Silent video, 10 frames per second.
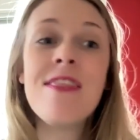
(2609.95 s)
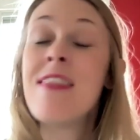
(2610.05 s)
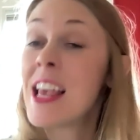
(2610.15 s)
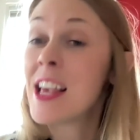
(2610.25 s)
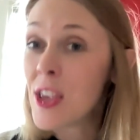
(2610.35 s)

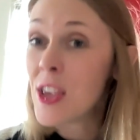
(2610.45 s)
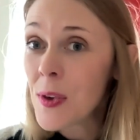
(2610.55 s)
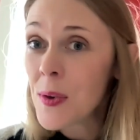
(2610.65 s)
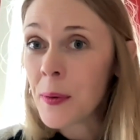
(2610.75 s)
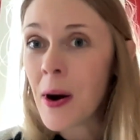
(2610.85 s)
Thank
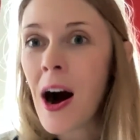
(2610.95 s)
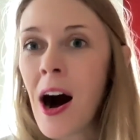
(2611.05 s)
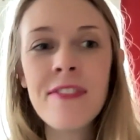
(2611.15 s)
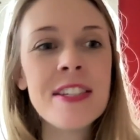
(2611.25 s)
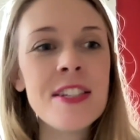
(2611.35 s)
you,
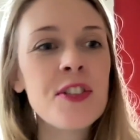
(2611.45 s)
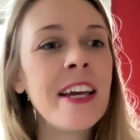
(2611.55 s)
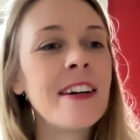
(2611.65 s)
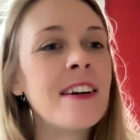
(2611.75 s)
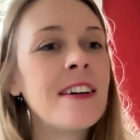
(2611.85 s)
office
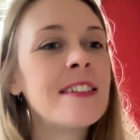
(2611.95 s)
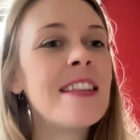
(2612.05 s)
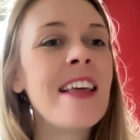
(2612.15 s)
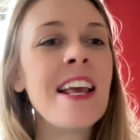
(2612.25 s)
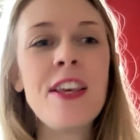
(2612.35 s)
traders.
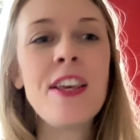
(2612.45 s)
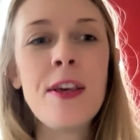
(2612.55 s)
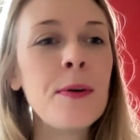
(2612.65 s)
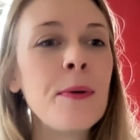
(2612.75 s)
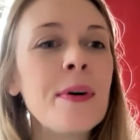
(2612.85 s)
Thank
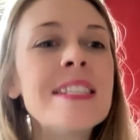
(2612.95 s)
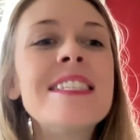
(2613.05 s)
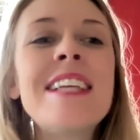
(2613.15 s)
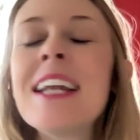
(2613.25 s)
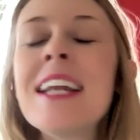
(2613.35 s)
you,
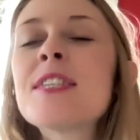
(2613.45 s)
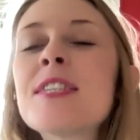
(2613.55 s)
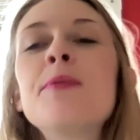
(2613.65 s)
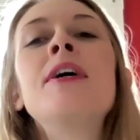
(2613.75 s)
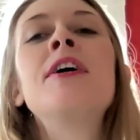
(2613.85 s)
status
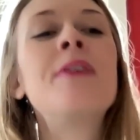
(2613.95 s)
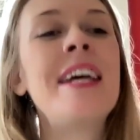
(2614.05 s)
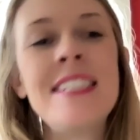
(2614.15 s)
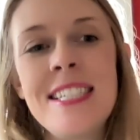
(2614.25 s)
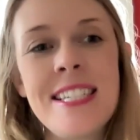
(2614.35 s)
quo
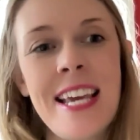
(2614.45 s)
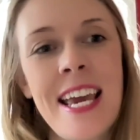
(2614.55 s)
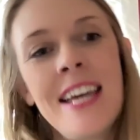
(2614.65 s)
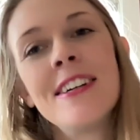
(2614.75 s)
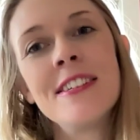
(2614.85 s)

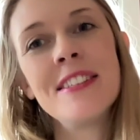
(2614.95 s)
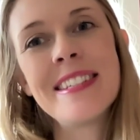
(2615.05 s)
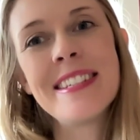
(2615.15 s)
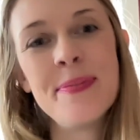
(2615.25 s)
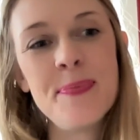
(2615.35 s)

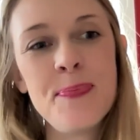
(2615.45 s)
instigators.